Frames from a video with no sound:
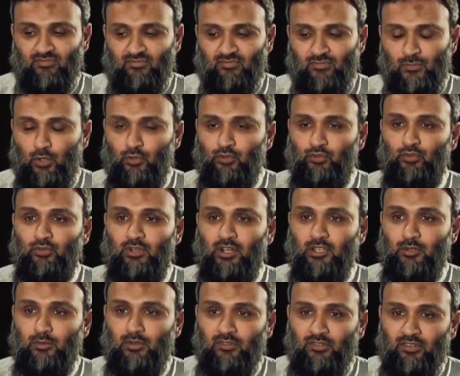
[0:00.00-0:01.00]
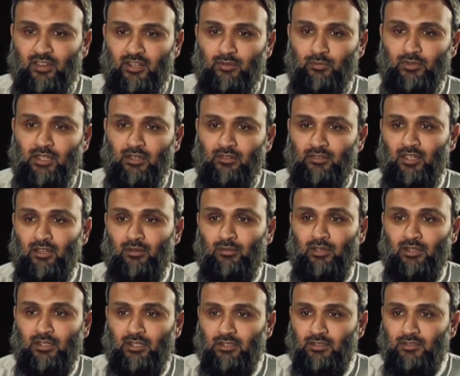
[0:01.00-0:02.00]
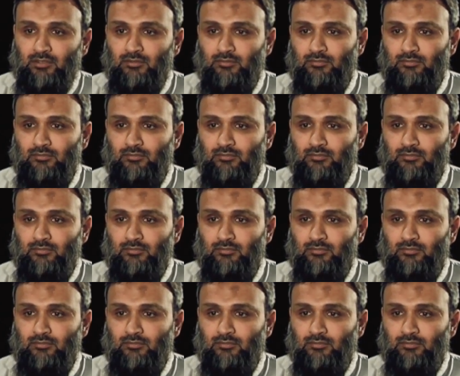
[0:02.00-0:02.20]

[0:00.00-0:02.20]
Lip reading: No surah you will find without da'wah in it.